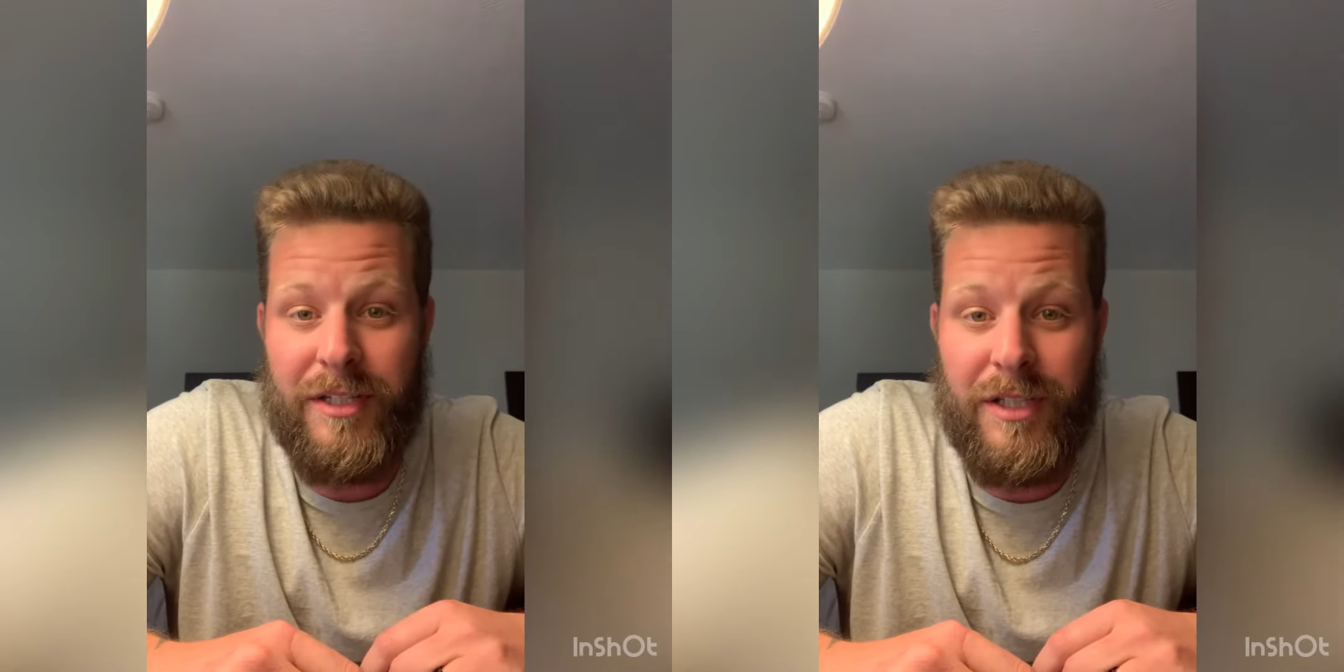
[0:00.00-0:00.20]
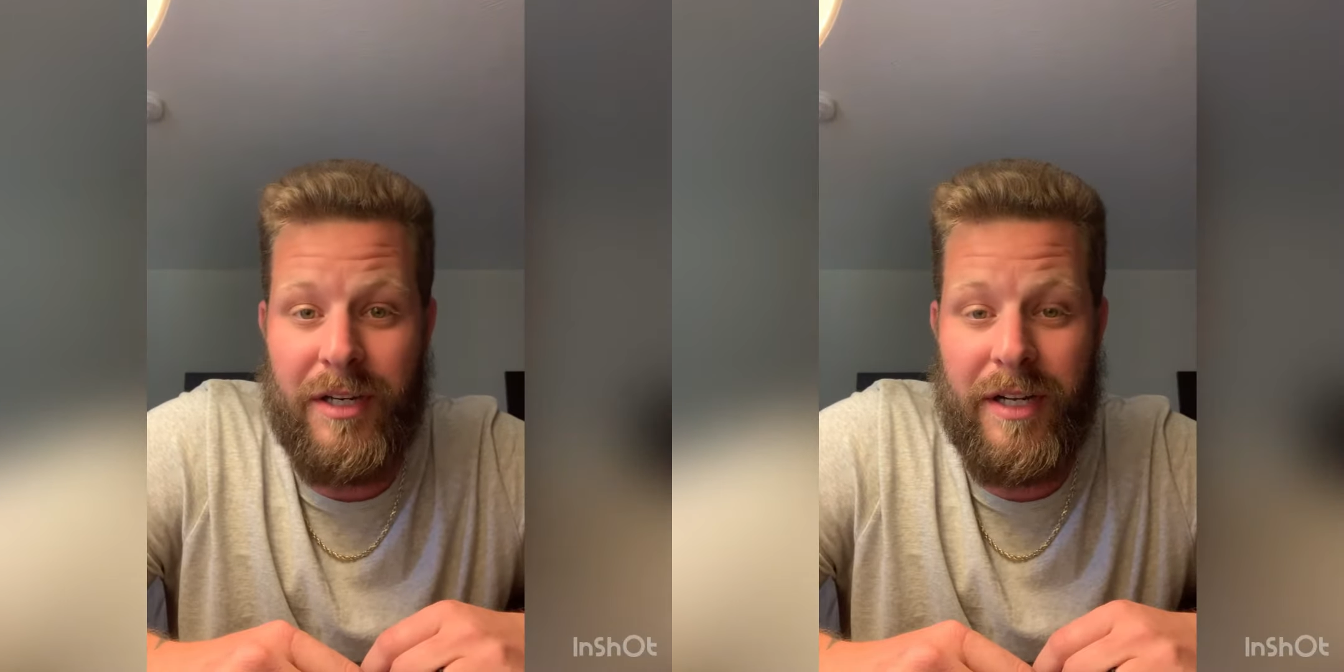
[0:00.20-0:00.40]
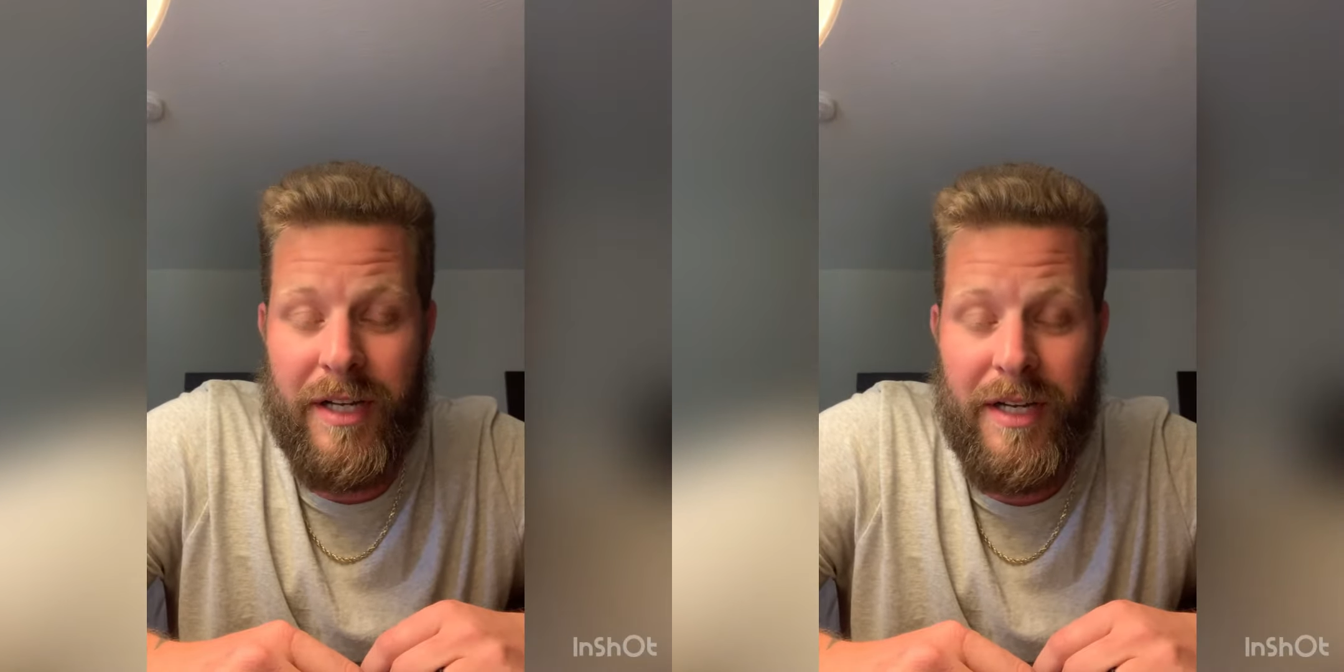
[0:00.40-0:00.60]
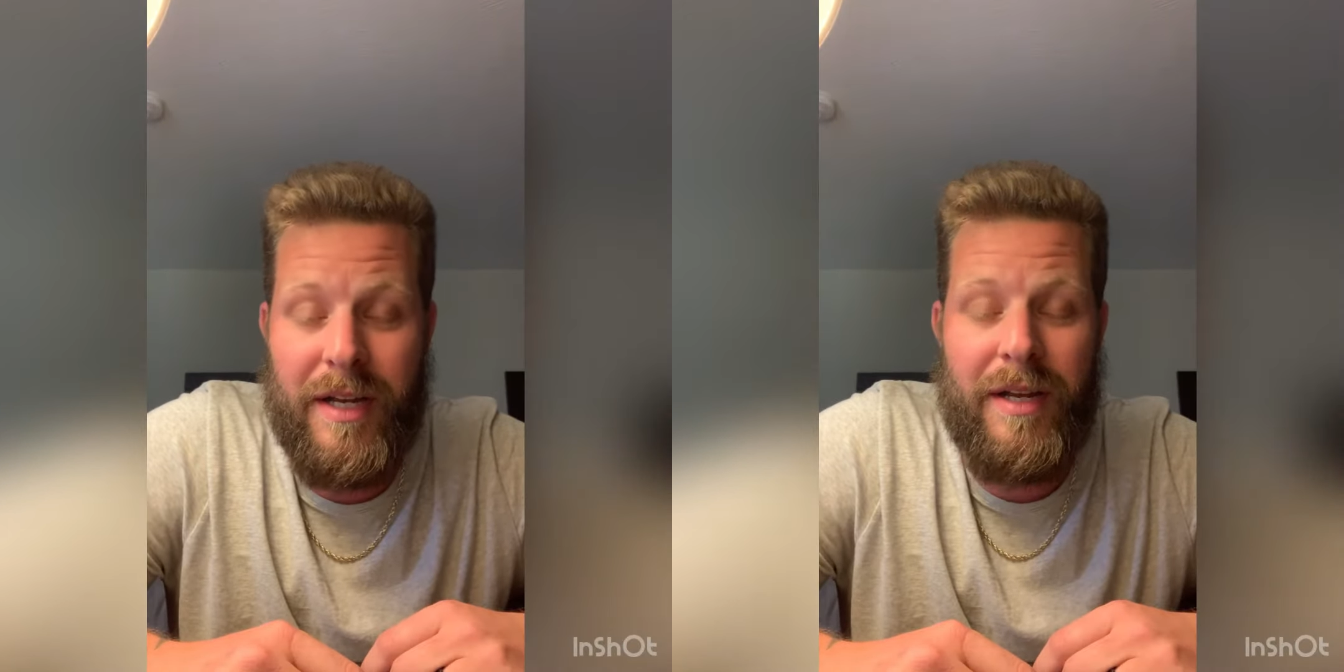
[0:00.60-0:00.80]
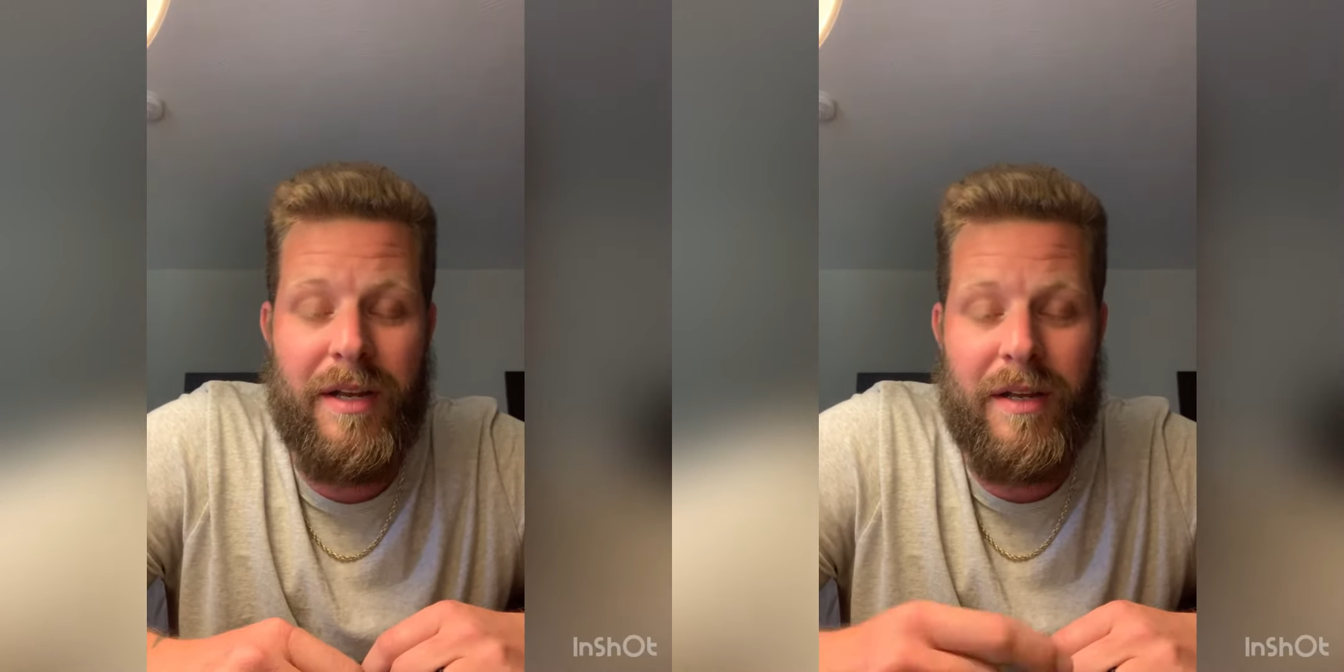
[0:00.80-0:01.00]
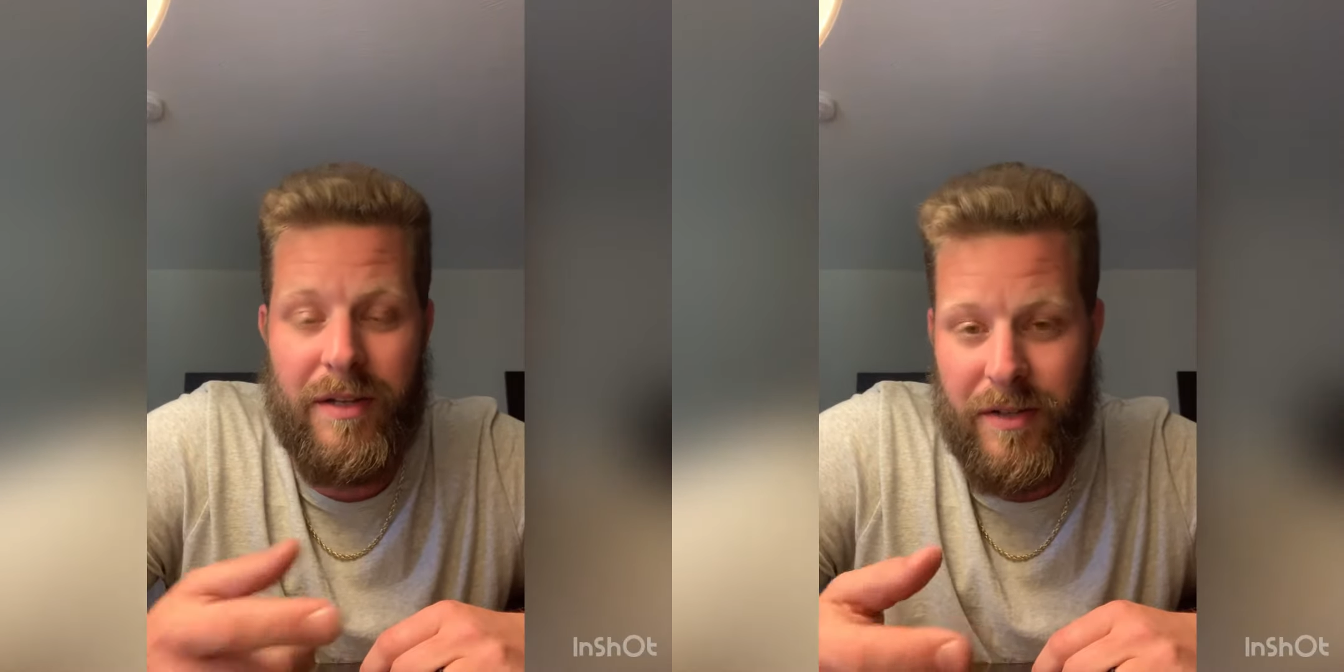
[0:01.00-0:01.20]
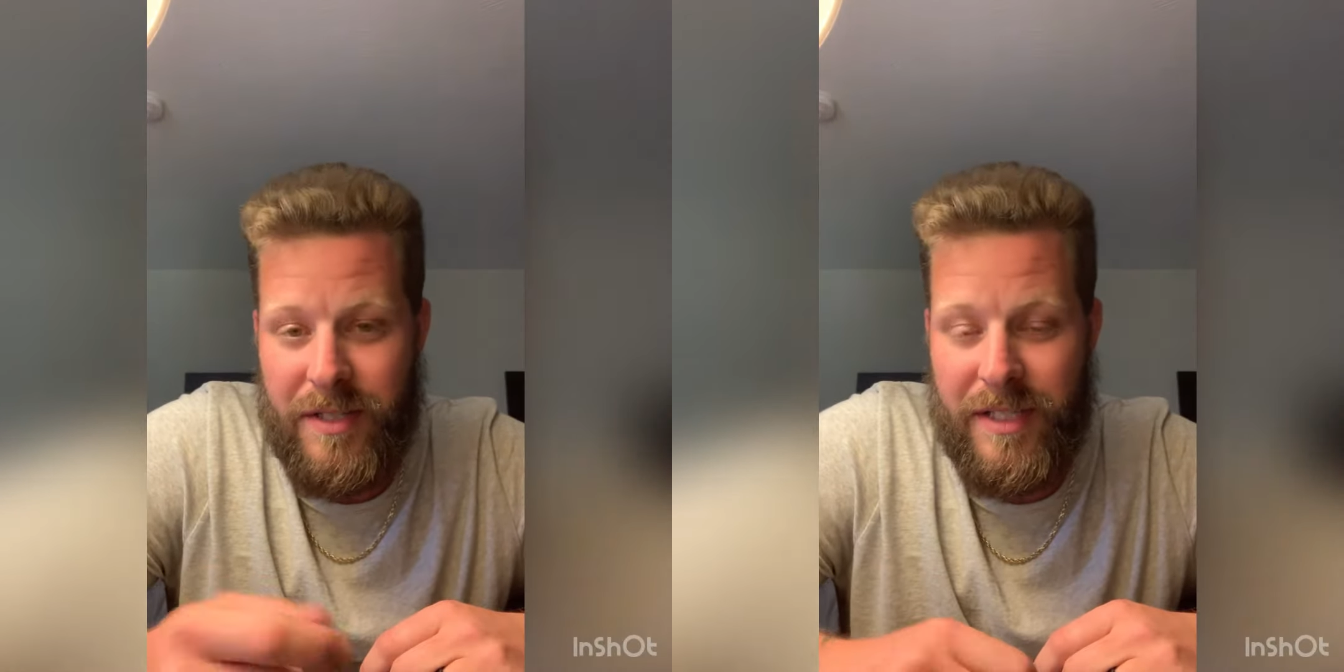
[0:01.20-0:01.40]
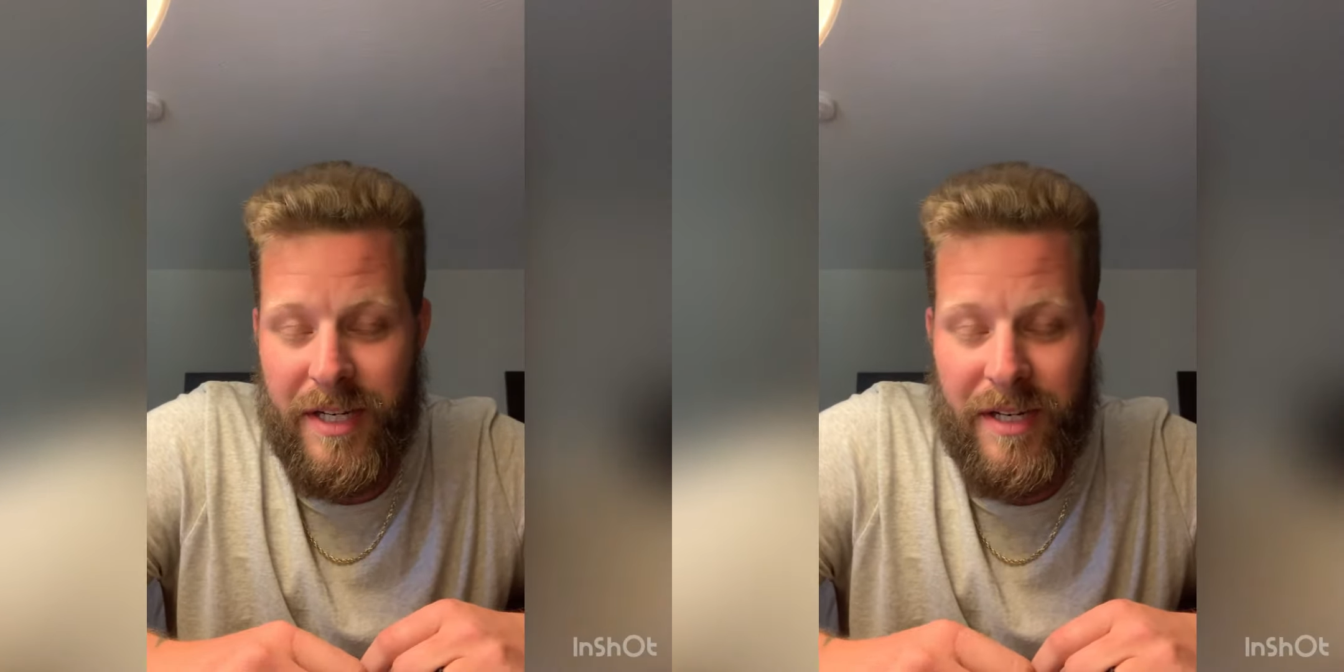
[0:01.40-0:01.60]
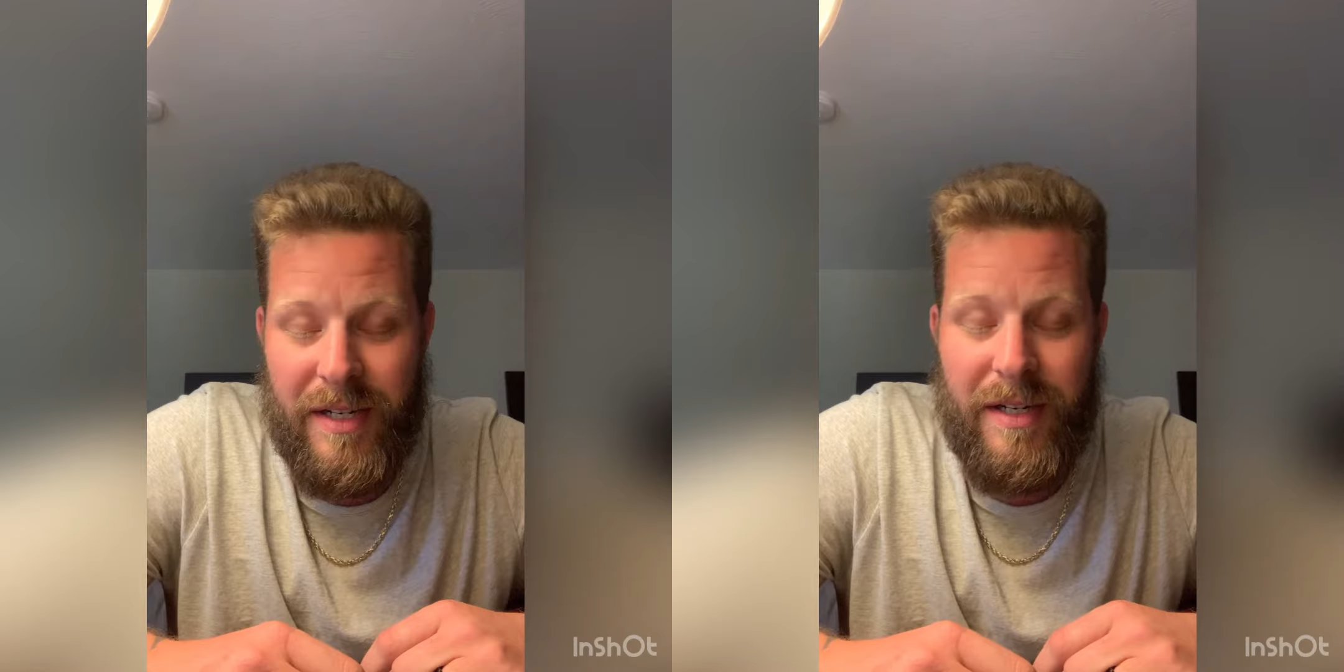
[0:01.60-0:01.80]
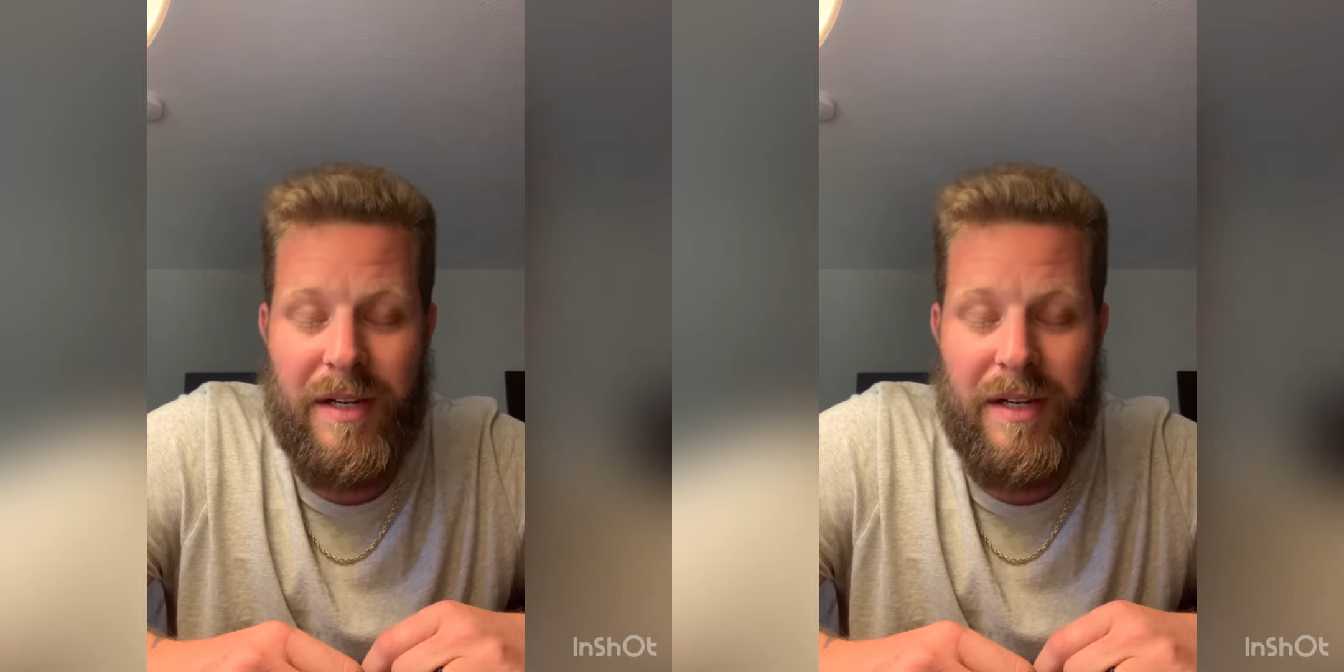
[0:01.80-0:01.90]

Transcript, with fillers: journey, Chris here.